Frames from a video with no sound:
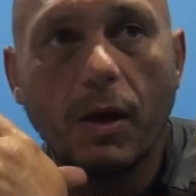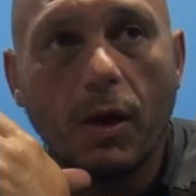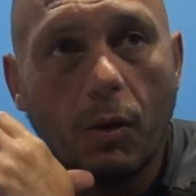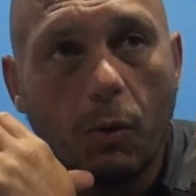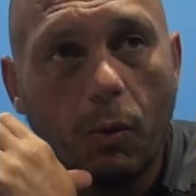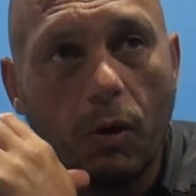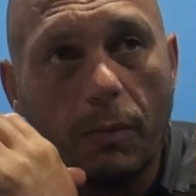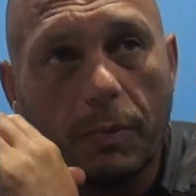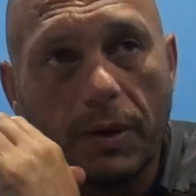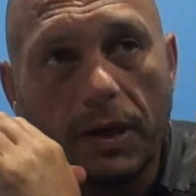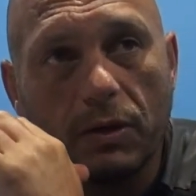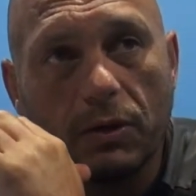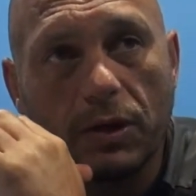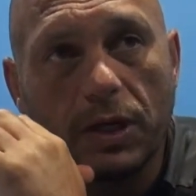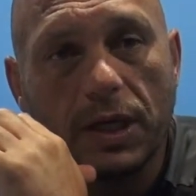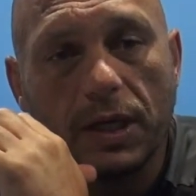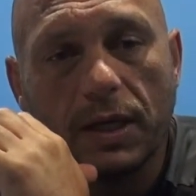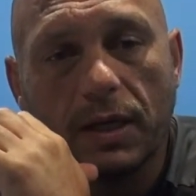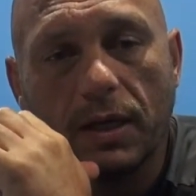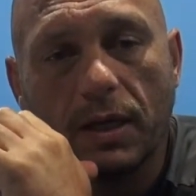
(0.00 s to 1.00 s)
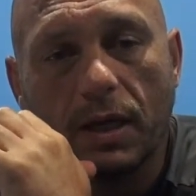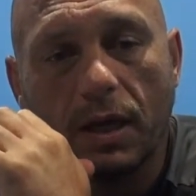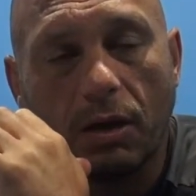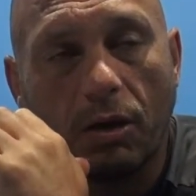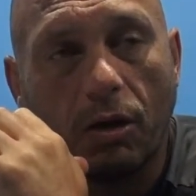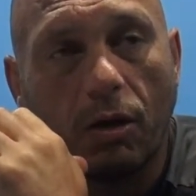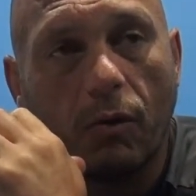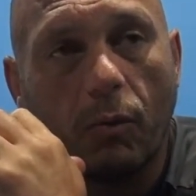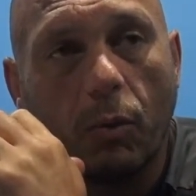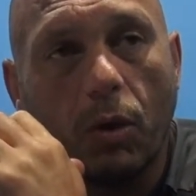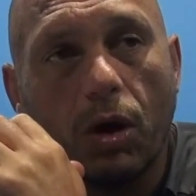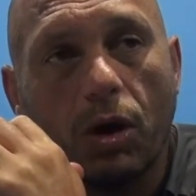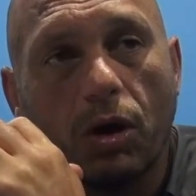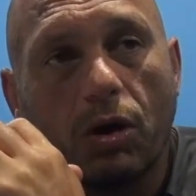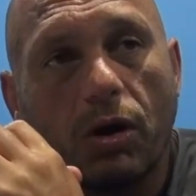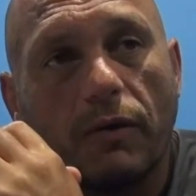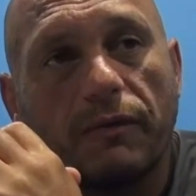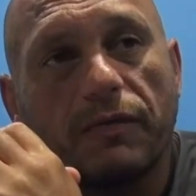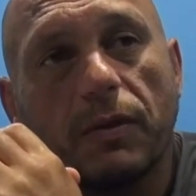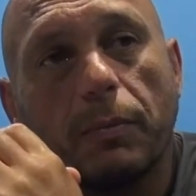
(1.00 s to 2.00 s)
We'll be looking at a lot of work
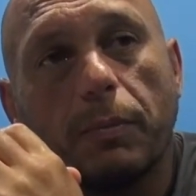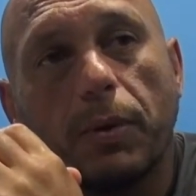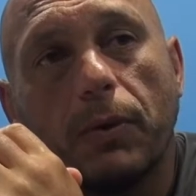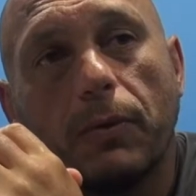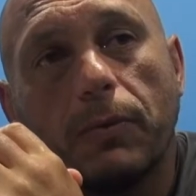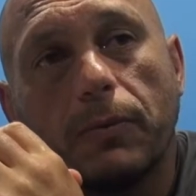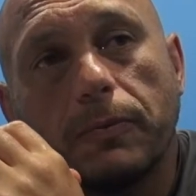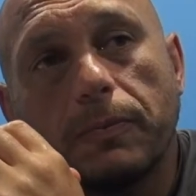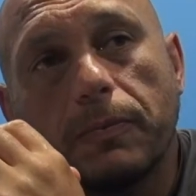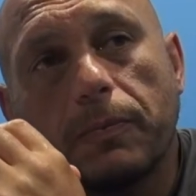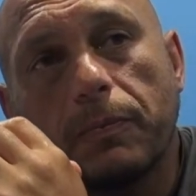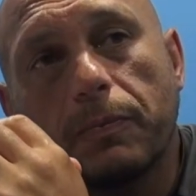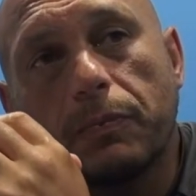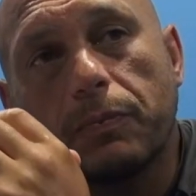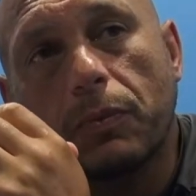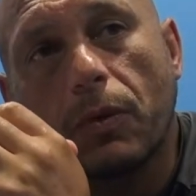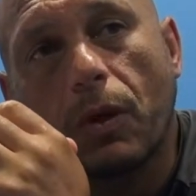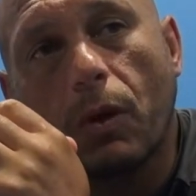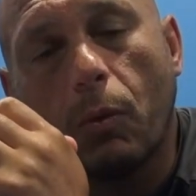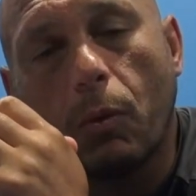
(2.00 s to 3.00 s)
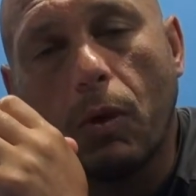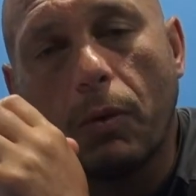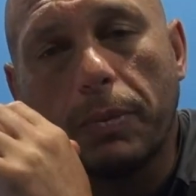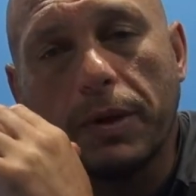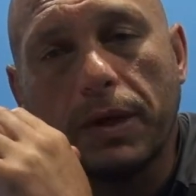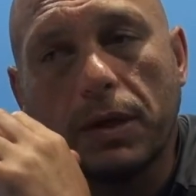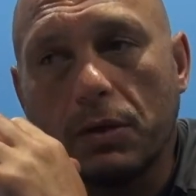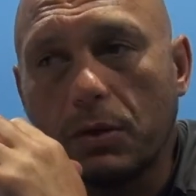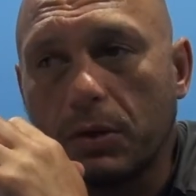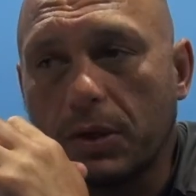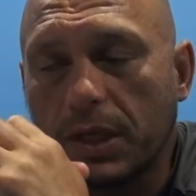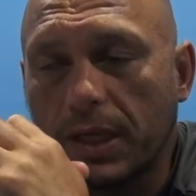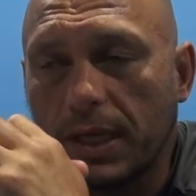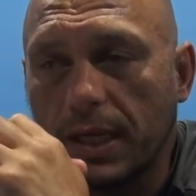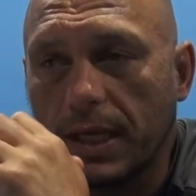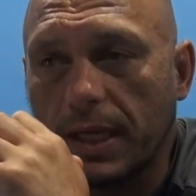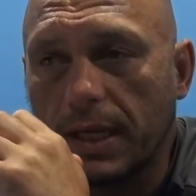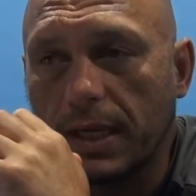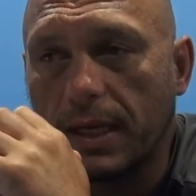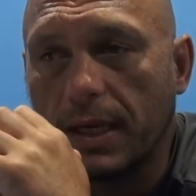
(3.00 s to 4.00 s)
off the ball. We'll be
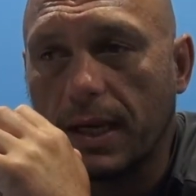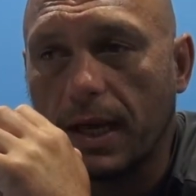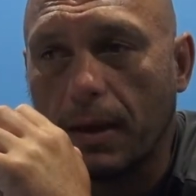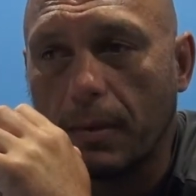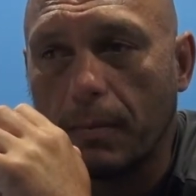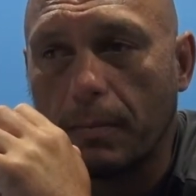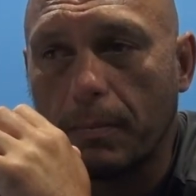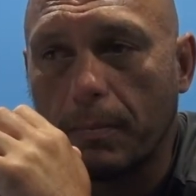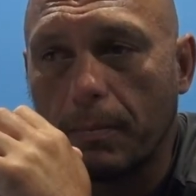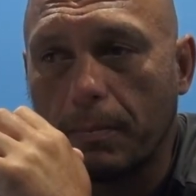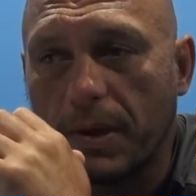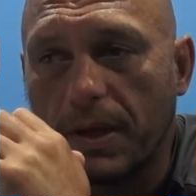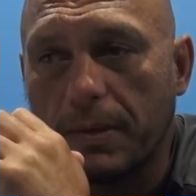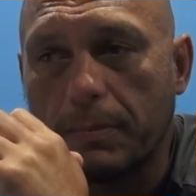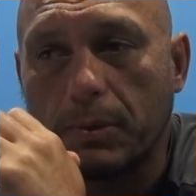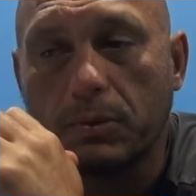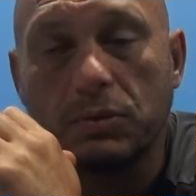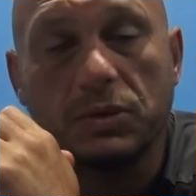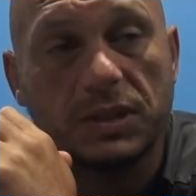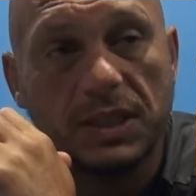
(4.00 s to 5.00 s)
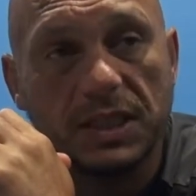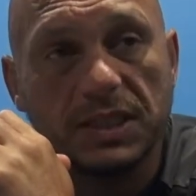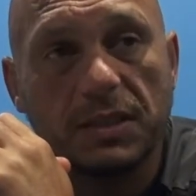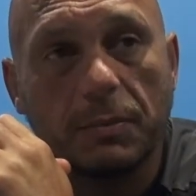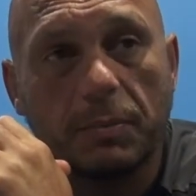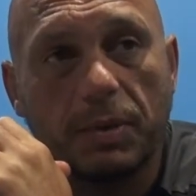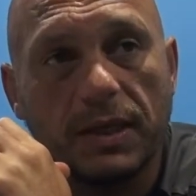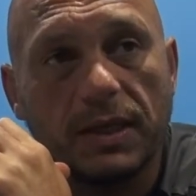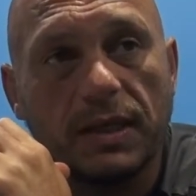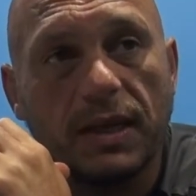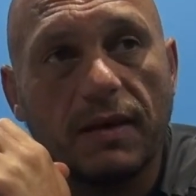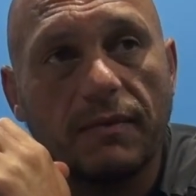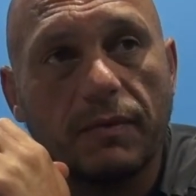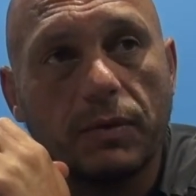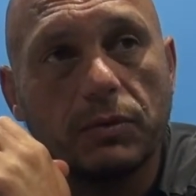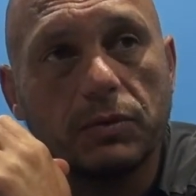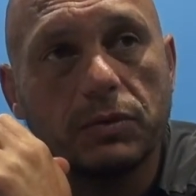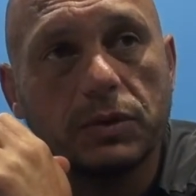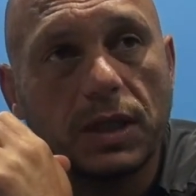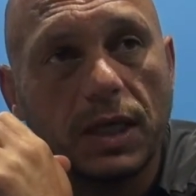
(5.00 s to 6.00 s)
looking at people's discipline
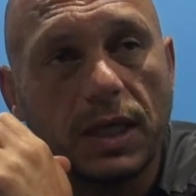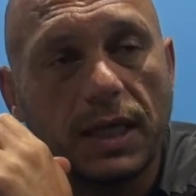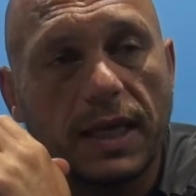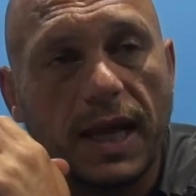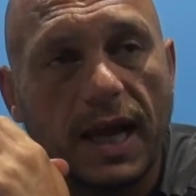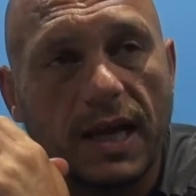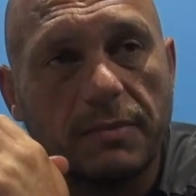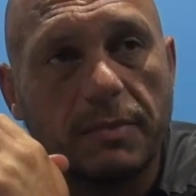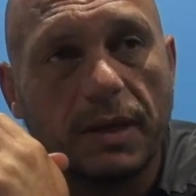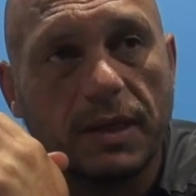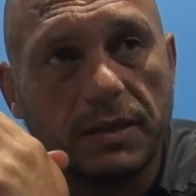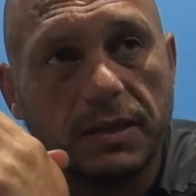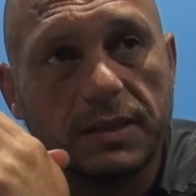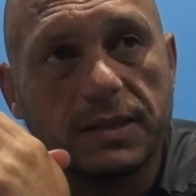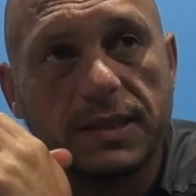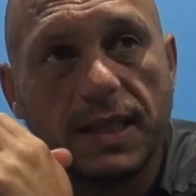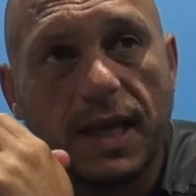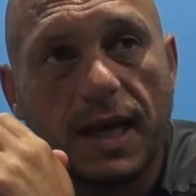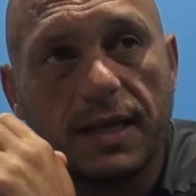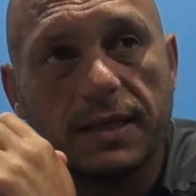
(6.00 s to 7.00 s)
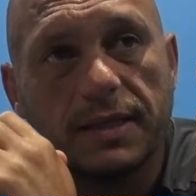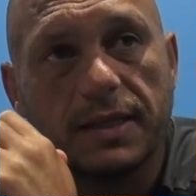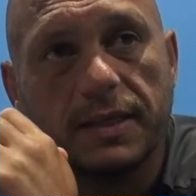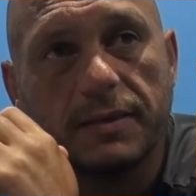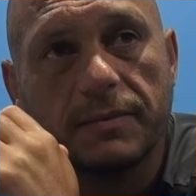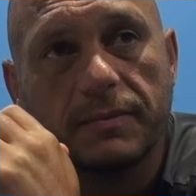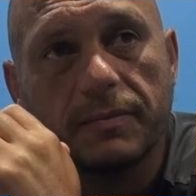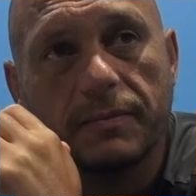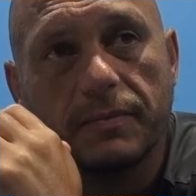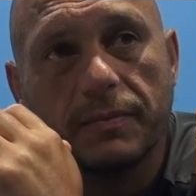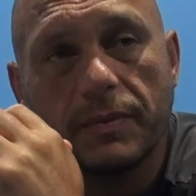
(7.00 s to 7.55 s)
levels and game understanding.